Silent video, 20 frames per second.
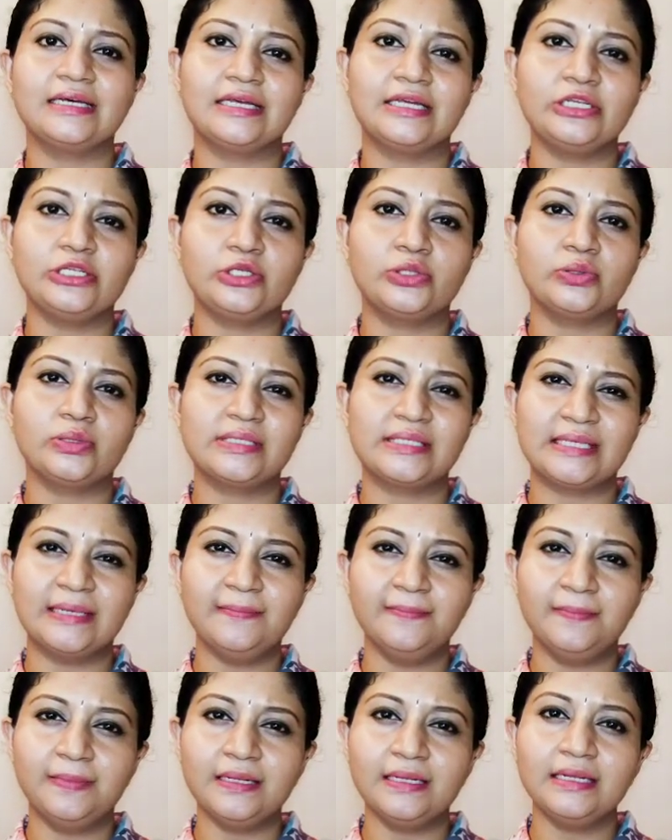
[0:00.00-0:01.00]
into
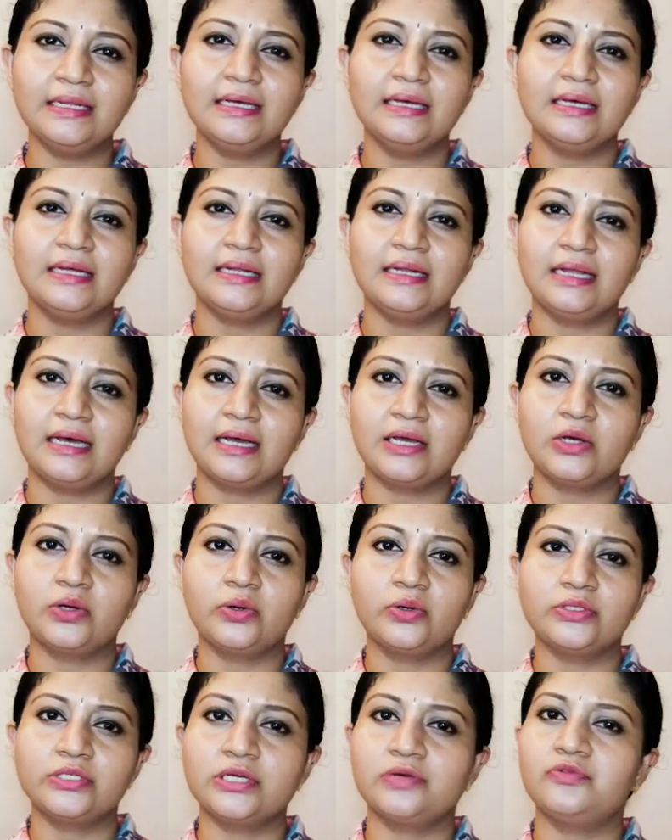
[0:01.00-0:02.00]
simple
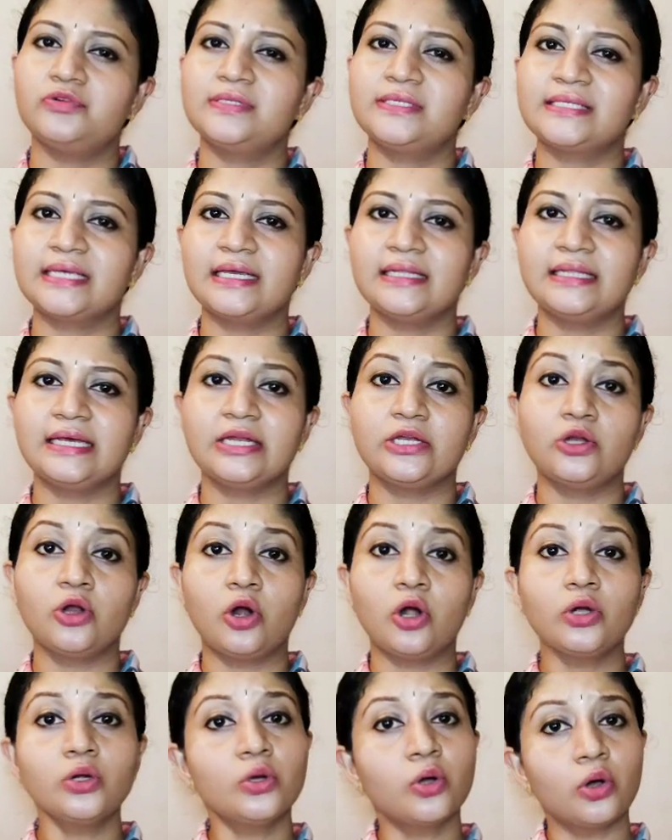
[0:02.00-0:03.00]
language, I would say that
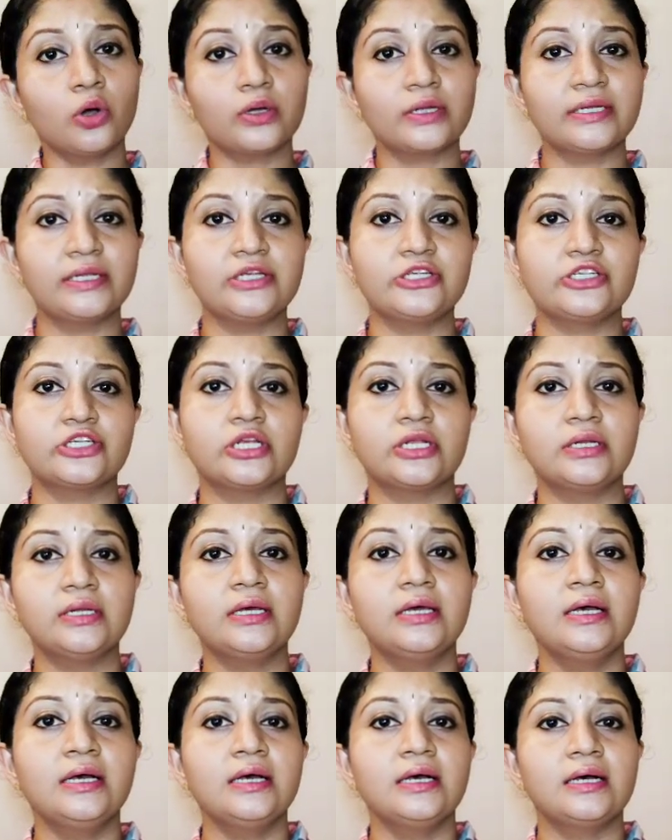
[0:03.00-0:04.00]

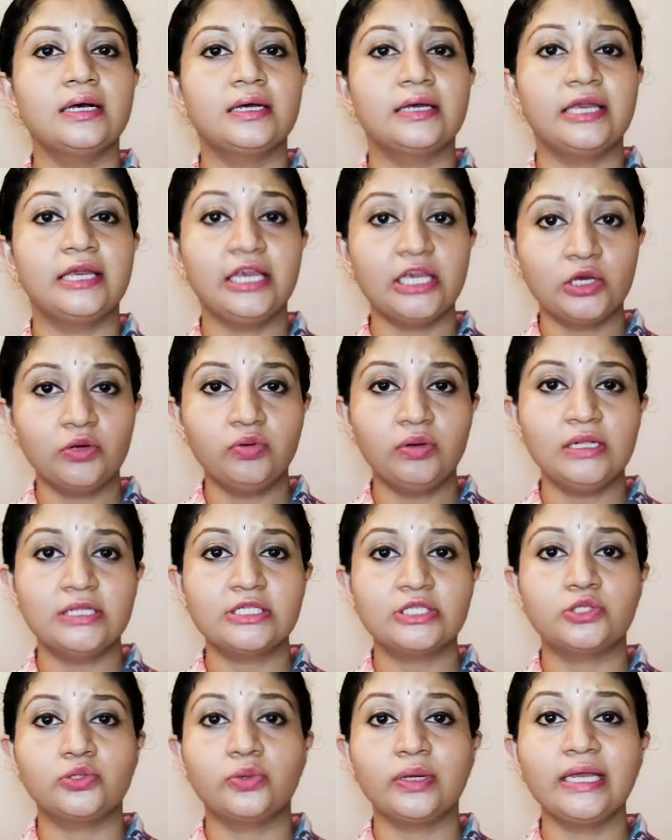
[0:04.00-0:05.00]
non-cognition
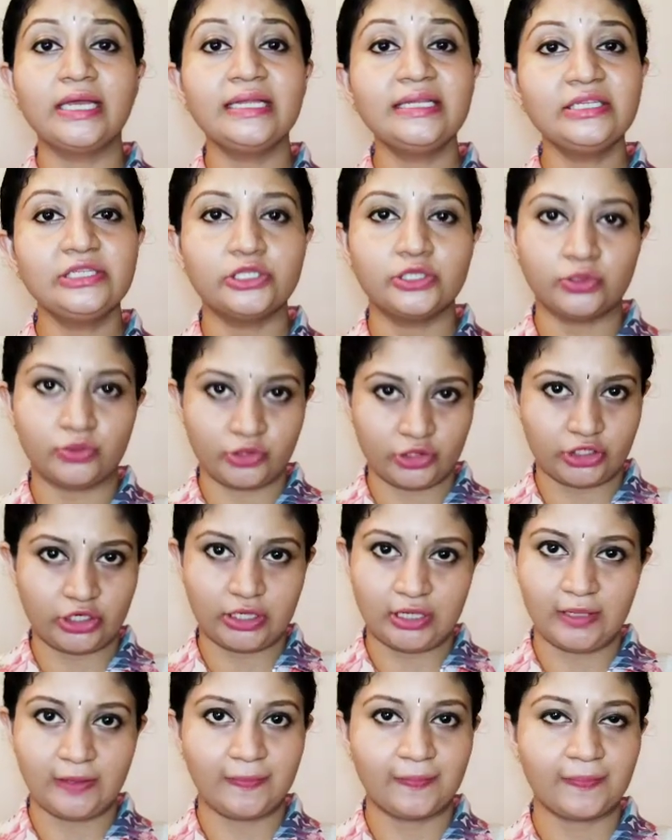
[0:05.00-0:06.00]
equals to
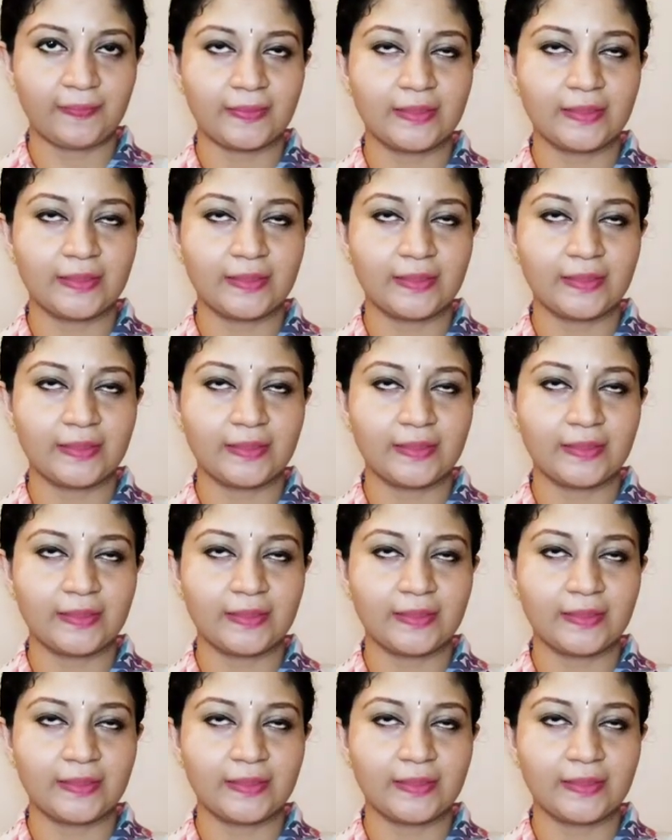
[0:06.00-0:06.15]
intuition.